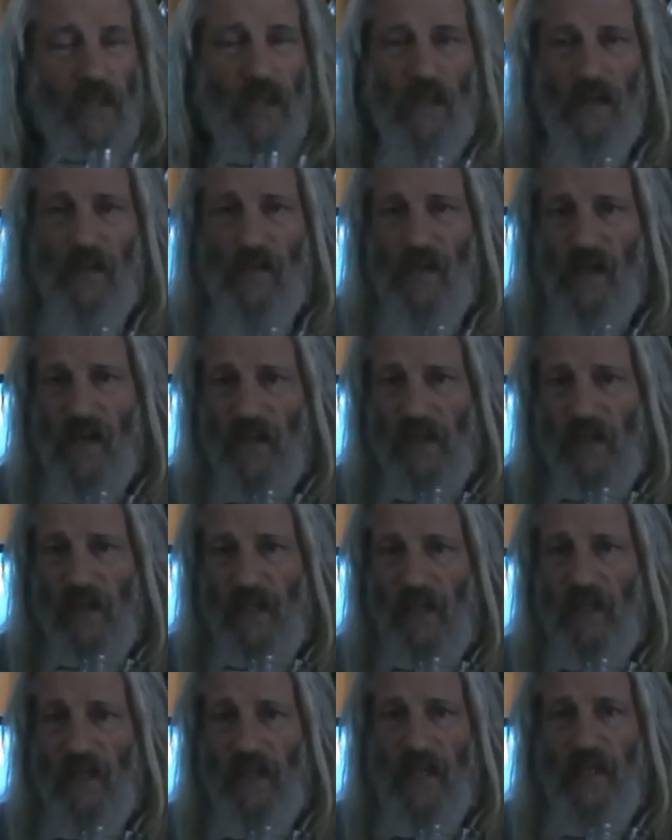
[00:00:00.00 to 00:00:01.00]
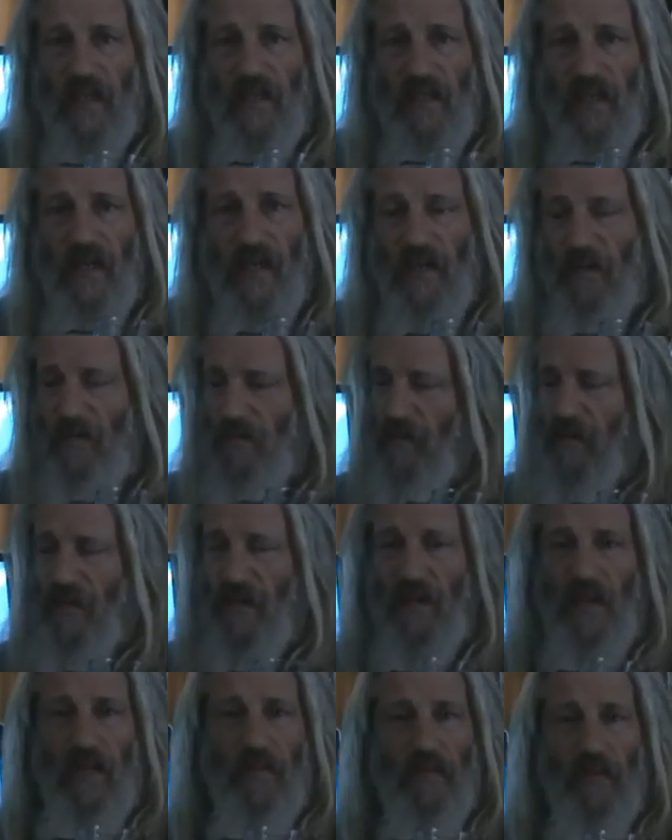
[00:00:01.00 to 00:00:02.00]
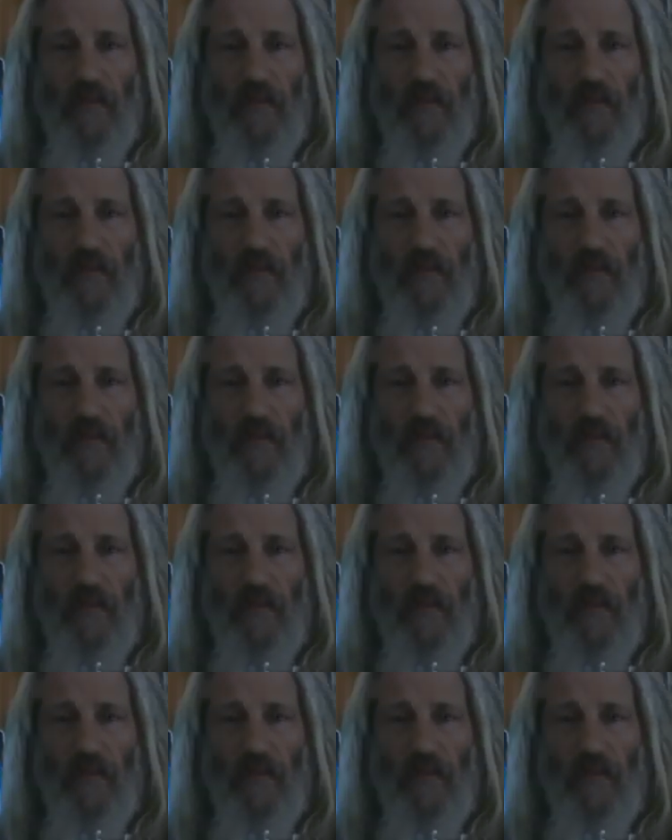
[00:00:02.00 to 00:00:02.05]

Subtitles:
Just a little Cascade, steeps or